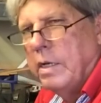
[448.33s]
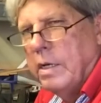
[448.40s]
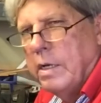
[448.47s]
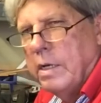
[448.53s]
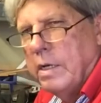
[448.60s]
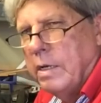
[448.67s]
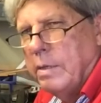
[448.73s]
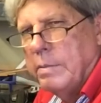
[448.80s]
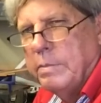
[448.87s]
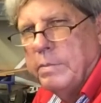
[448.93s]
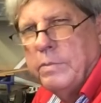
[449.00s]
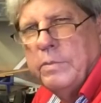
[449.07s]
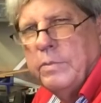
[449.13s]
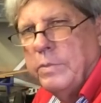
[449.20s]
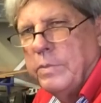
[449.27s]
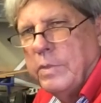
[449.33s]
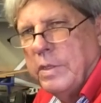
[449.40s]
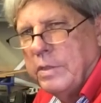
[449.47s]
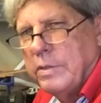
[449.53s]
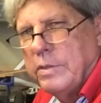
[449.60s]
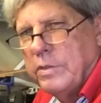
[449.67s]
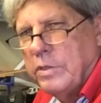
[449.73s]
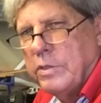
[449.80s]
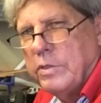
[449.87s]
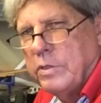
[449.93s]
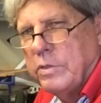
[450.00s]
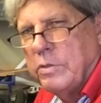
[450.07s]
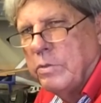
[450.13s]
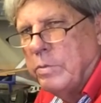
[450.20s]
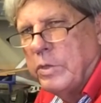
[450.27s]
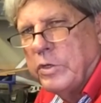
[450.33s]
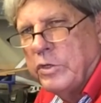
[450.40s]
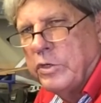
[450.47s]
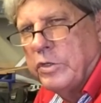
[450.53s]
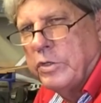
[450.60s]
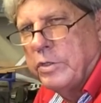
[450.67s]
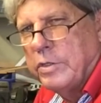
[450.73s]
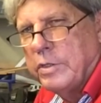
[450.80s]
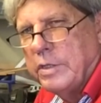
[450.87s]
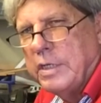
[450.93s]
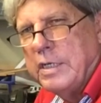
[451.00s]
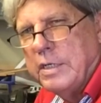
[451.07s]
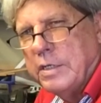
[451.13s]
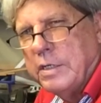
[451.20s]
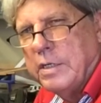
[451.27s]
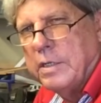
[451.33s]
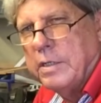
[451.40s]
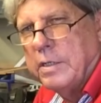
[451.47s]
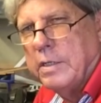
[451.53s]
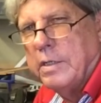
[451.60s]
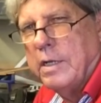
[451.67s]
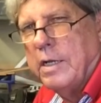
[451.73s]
Um, it's just so much easier